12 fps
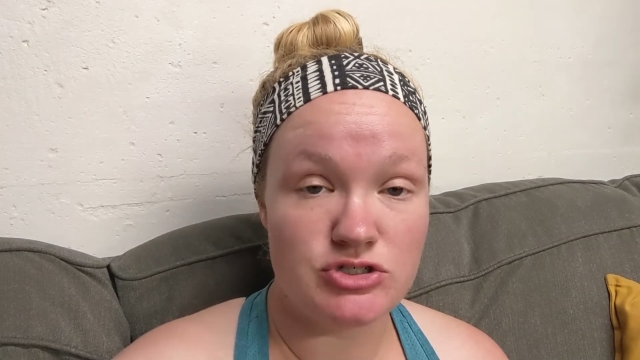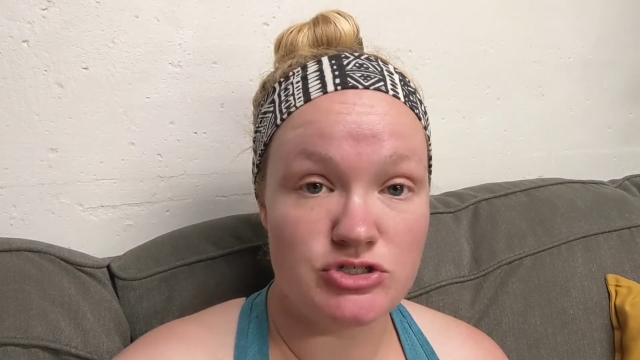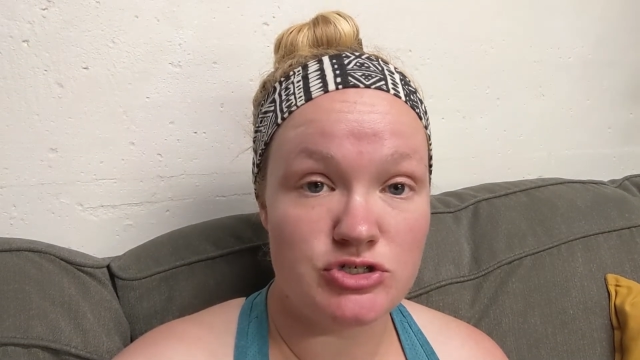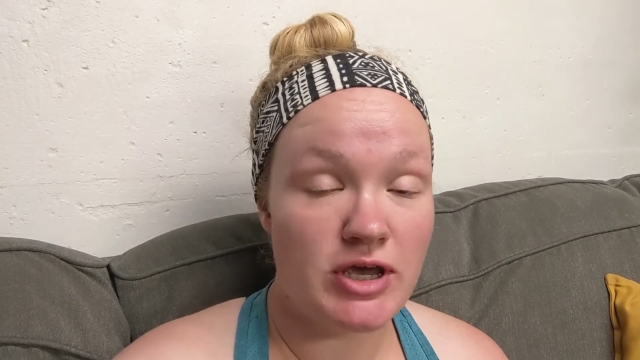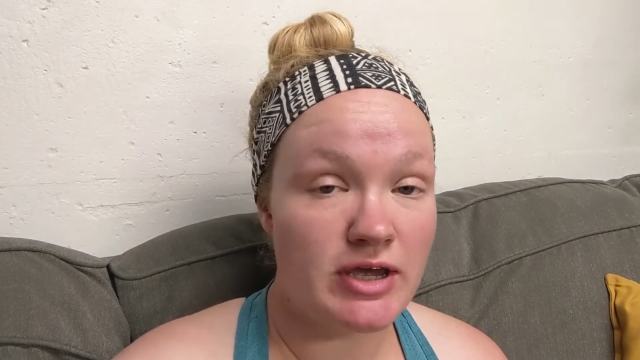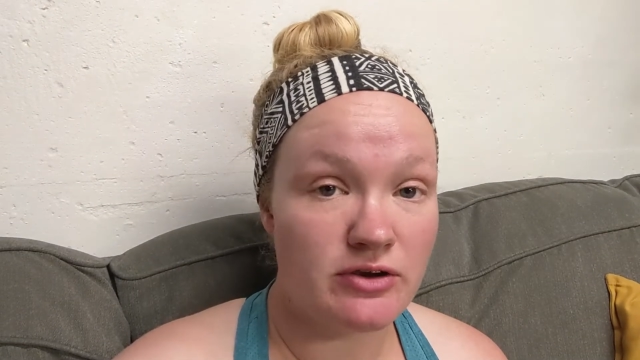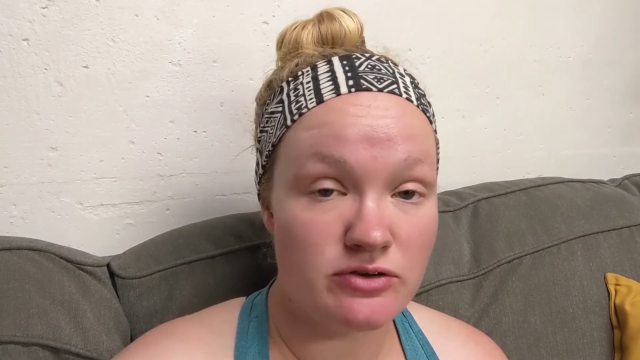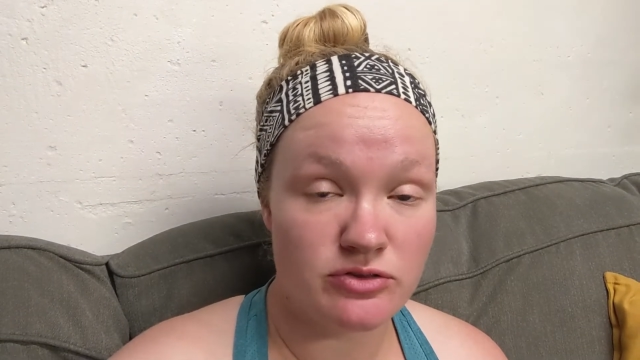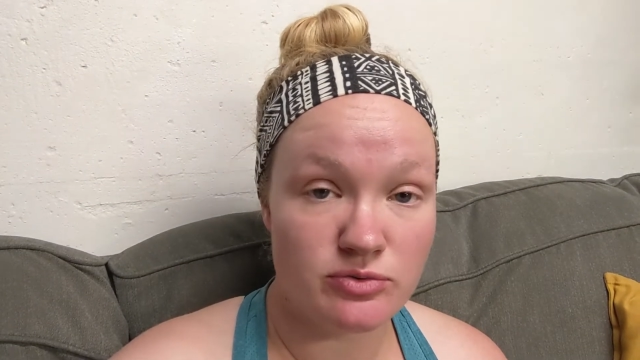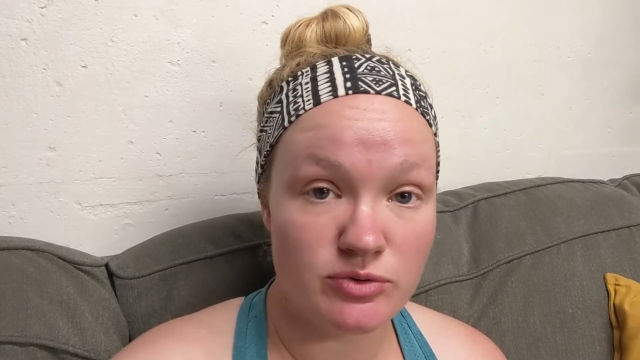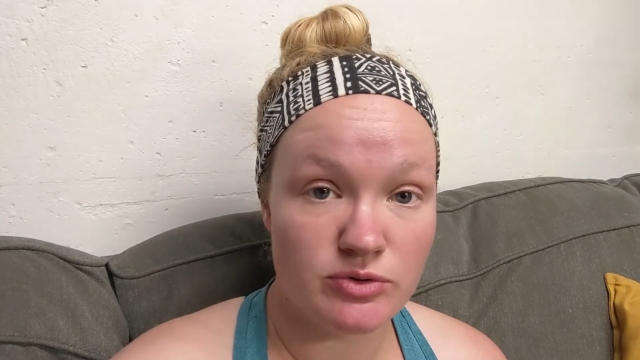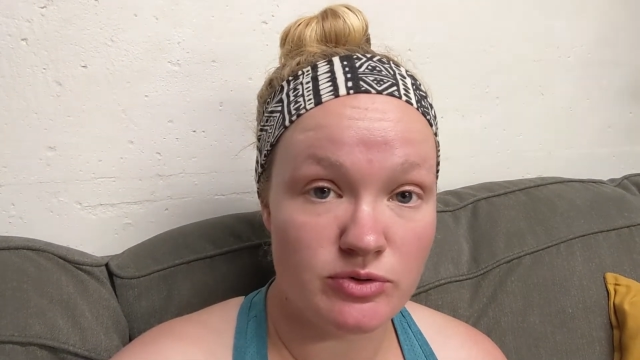tear
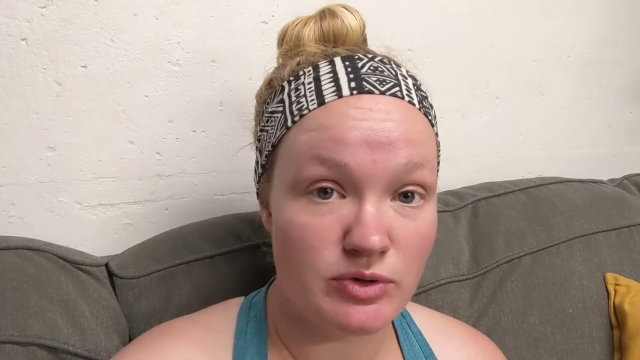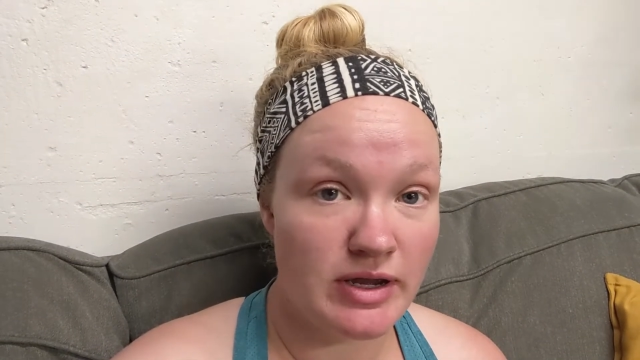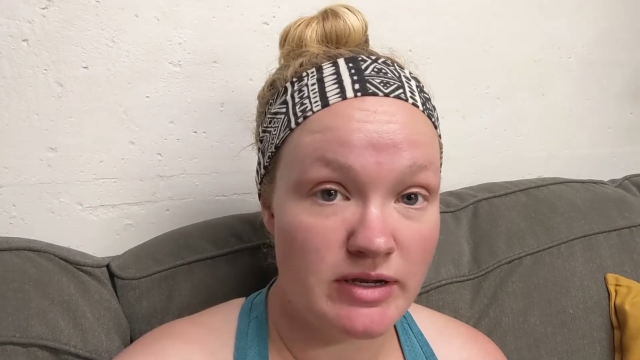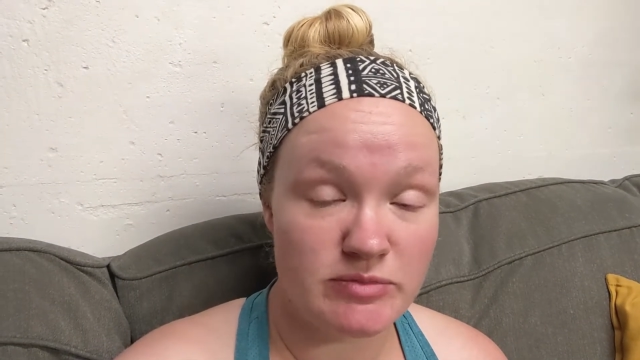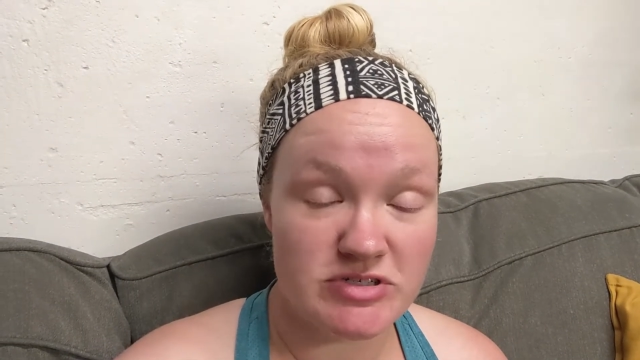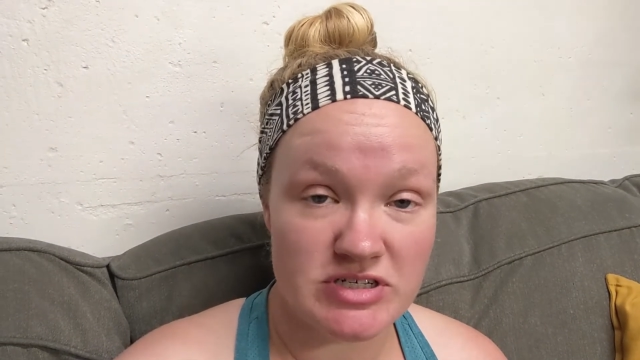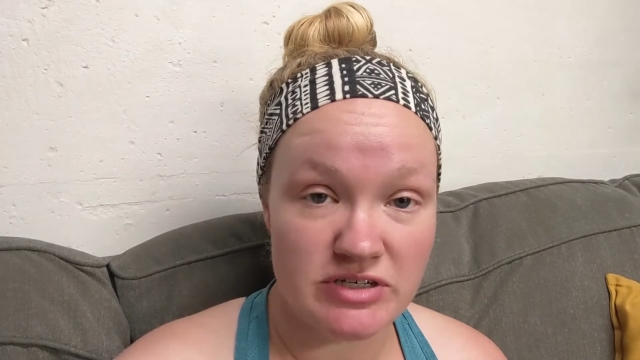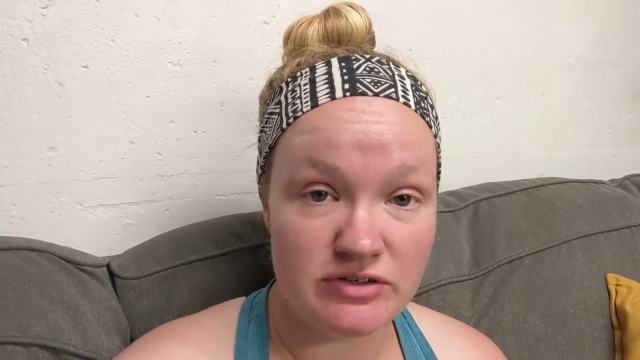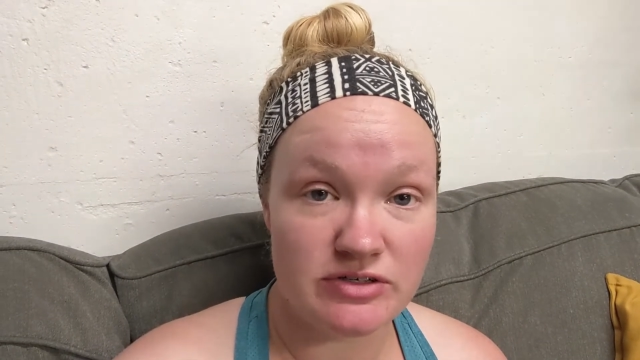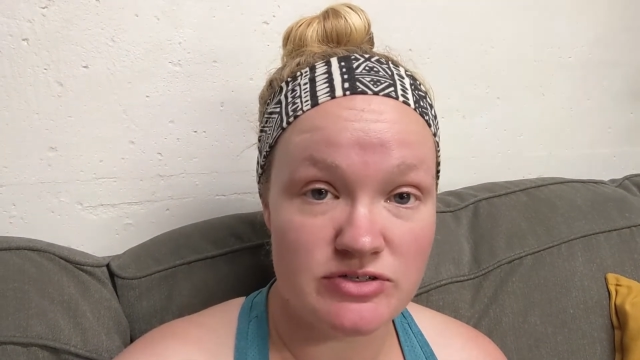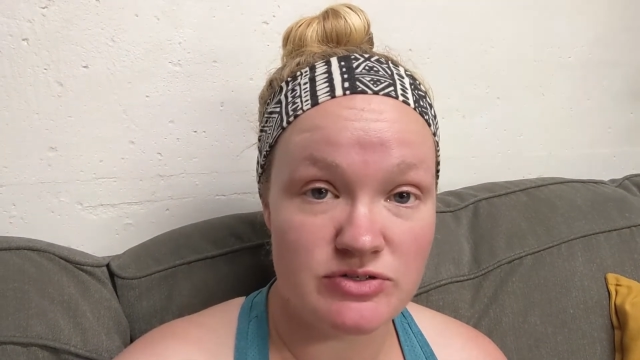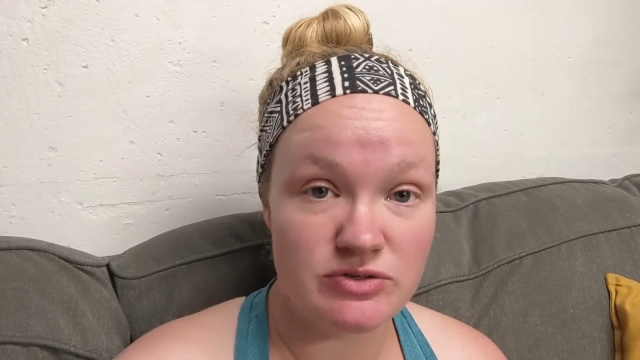through any
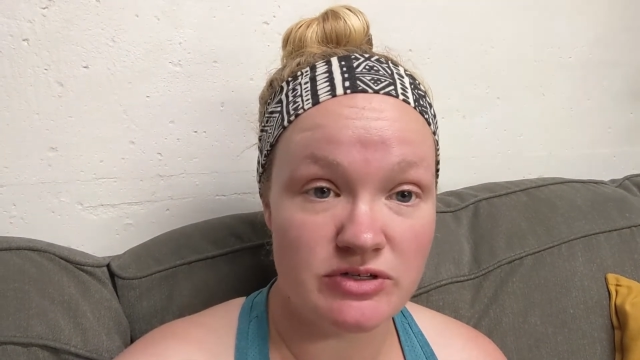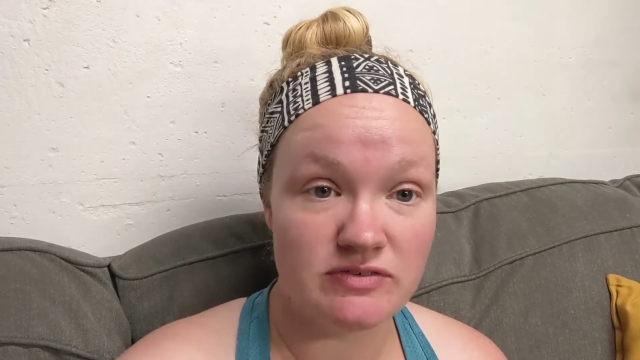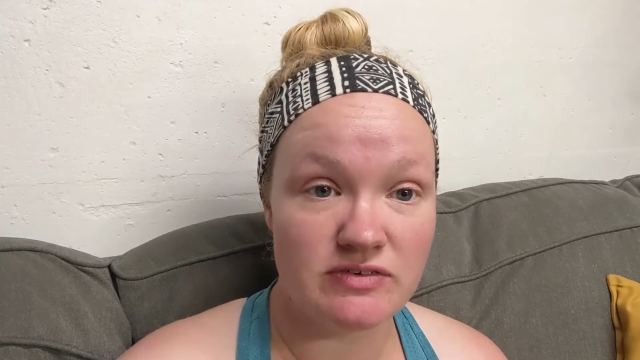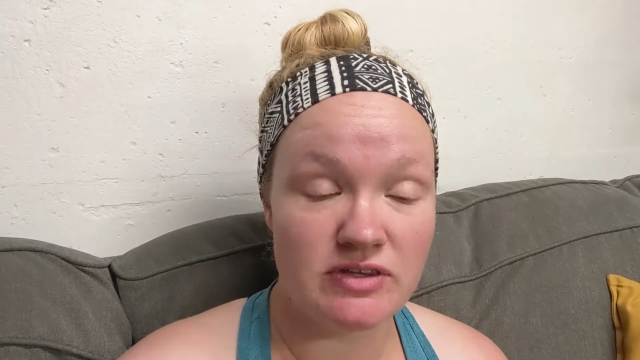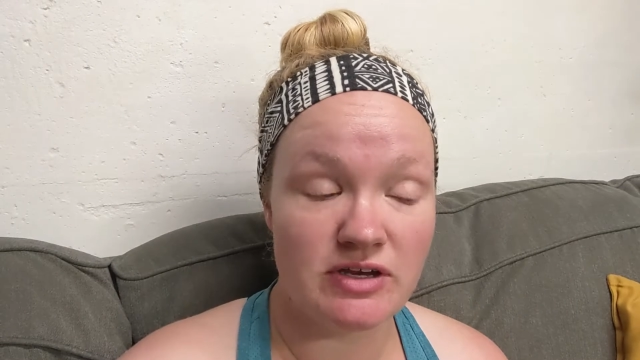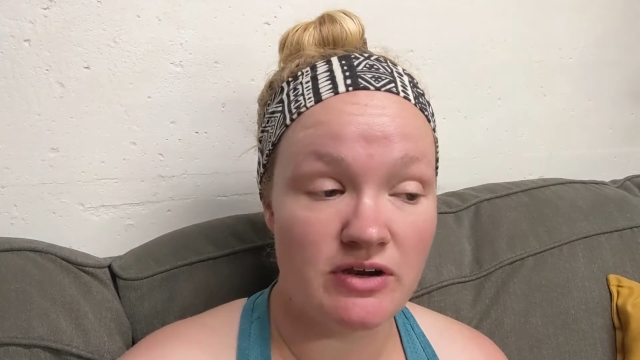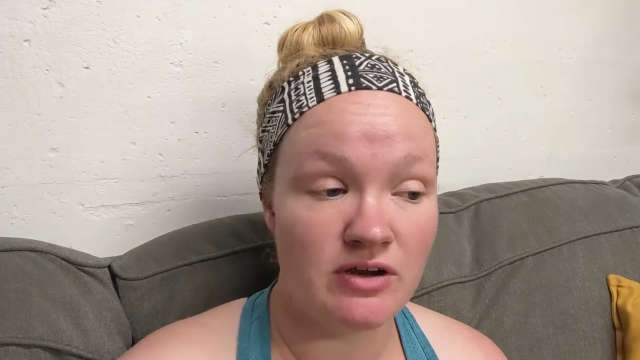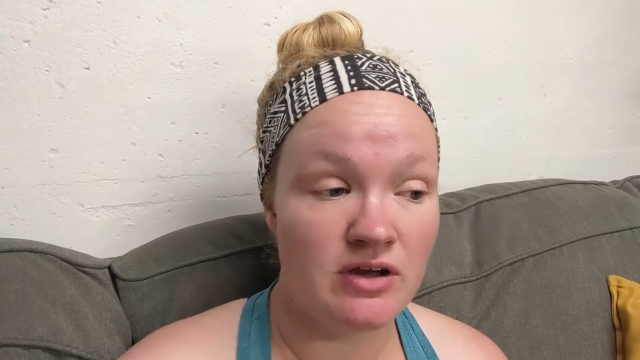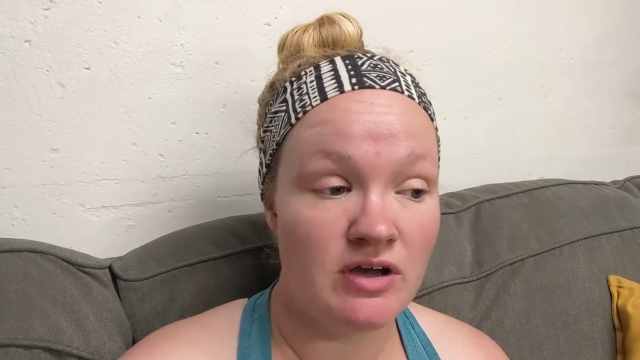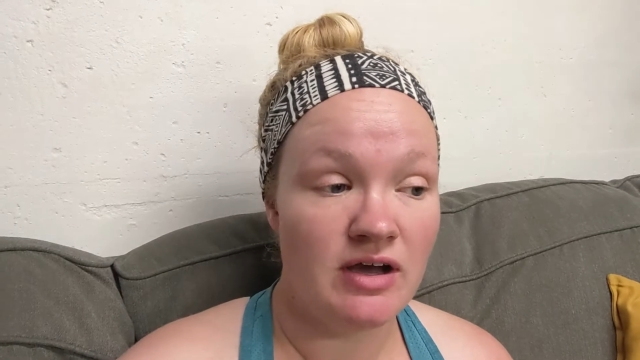materials you leave in there.